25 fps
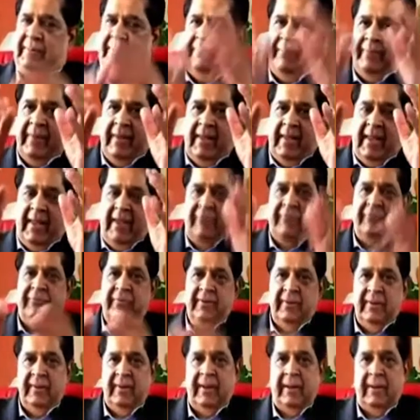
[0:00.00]
if
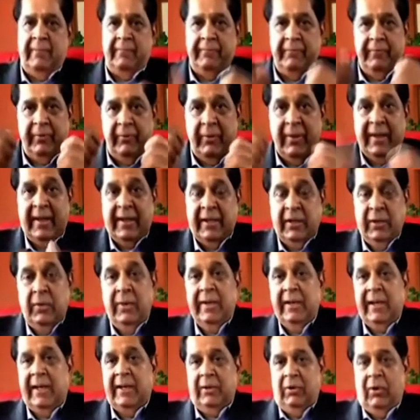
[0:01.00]
we can do it
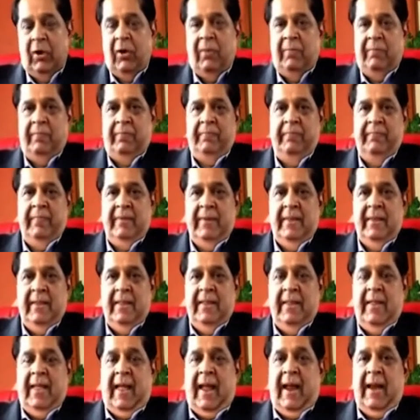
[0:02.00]
at home,
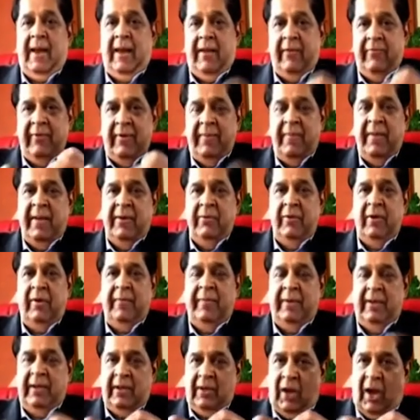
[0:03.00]
and the women who have
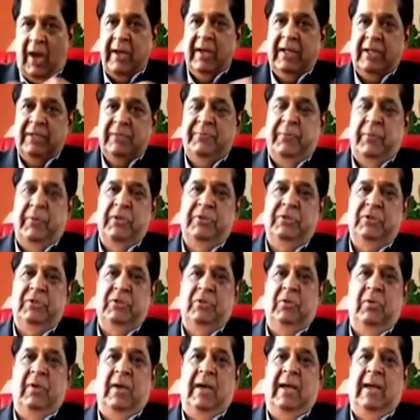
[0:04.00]
been not exposed
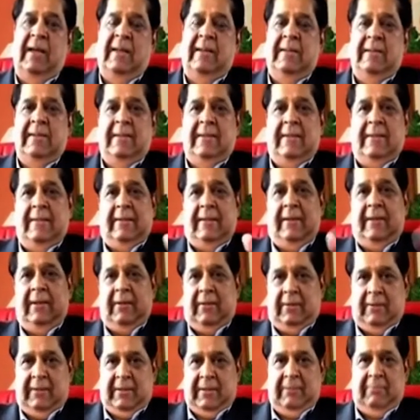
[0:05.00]
to
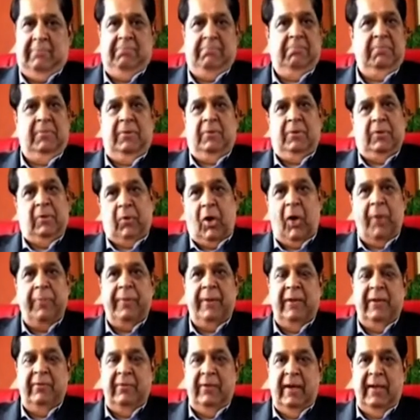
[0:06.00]
the
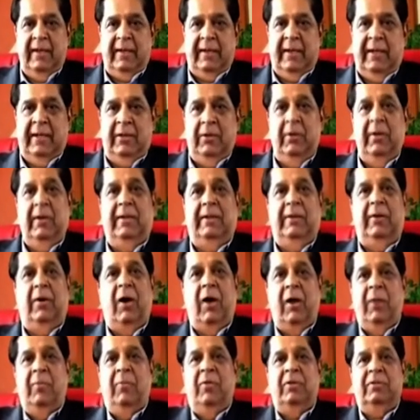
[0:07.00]
corporate world can do it
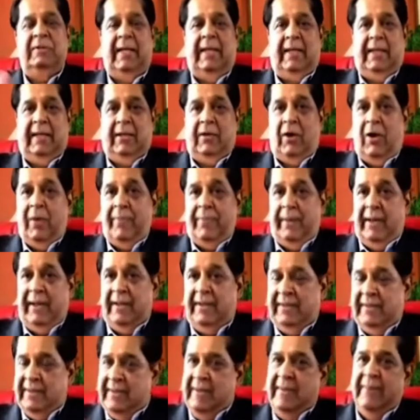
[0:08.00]
almost like a corporate,
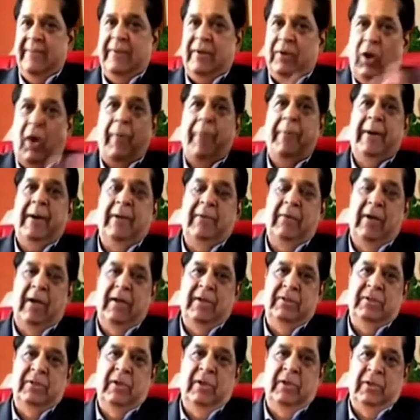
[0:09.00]
the corporate world is
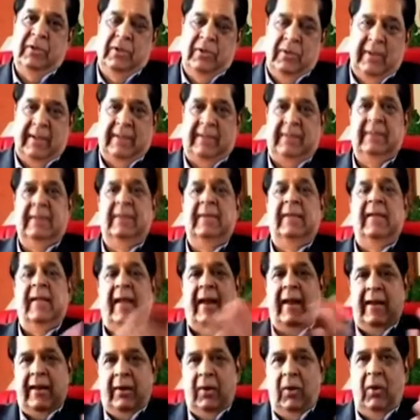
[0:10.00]
going to do it.
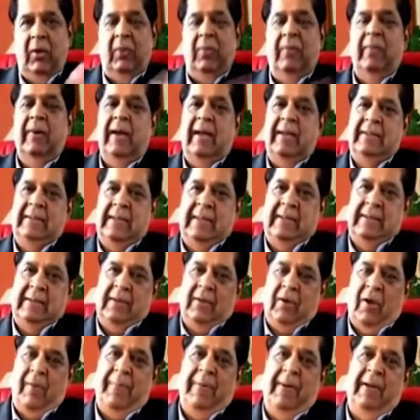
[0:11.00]
No, I think the
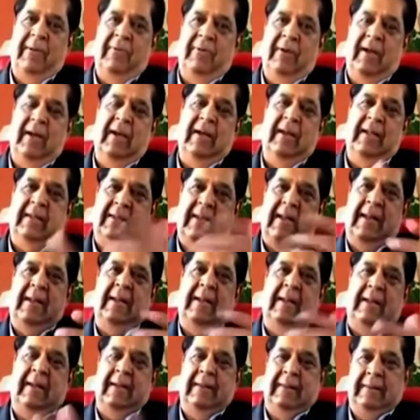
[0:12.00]
corporate world then
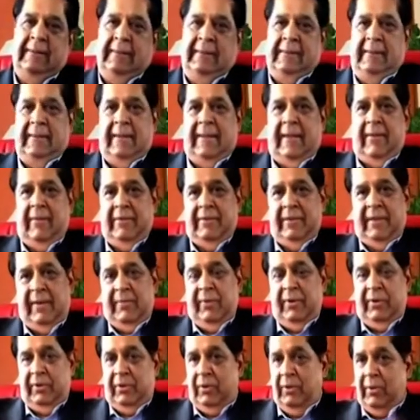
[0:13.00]
was able
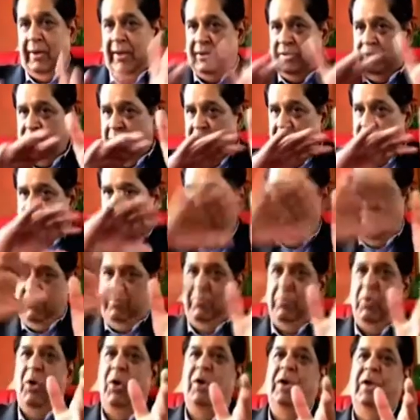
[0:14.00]
to do it. So
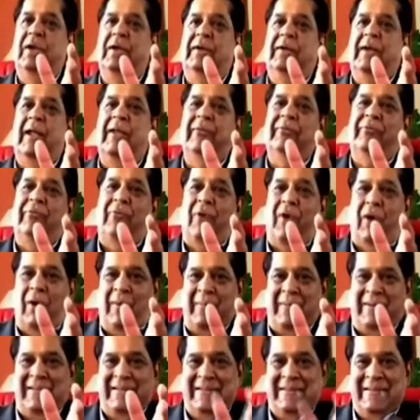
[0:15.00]
more
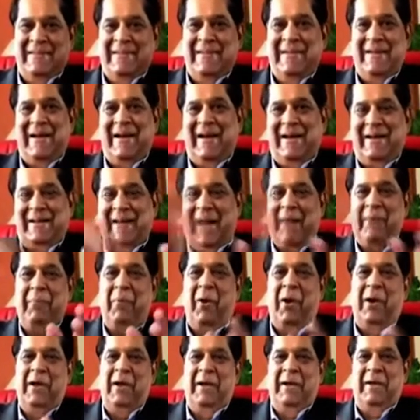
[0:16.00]
transformed at that
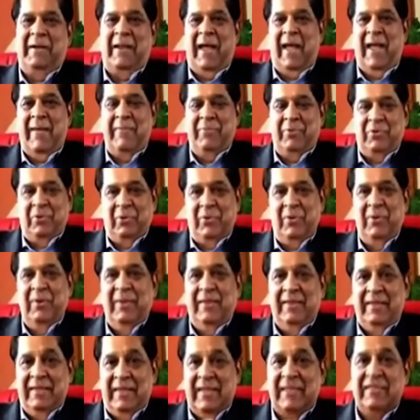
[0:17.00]
point in time to,
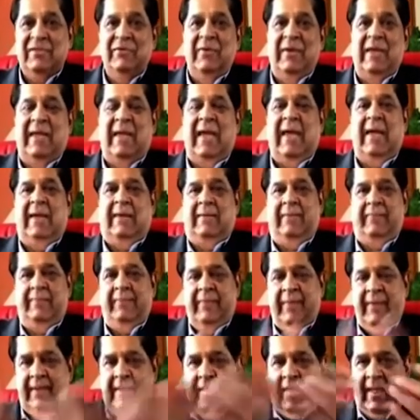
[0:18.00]
yes, we can.
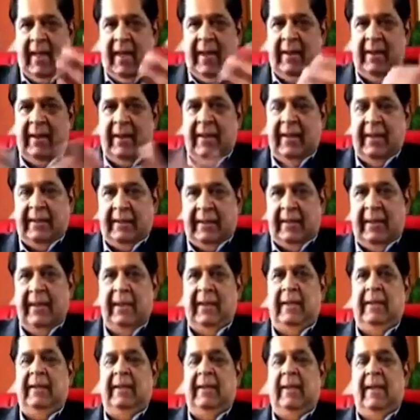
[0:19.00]
And
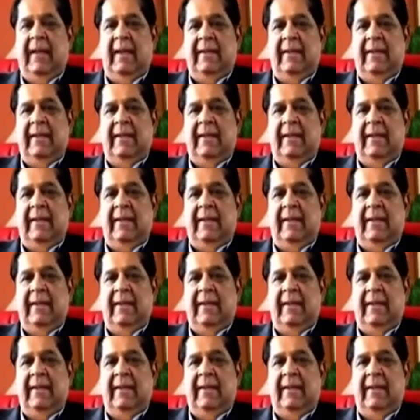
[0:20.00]
clearly, as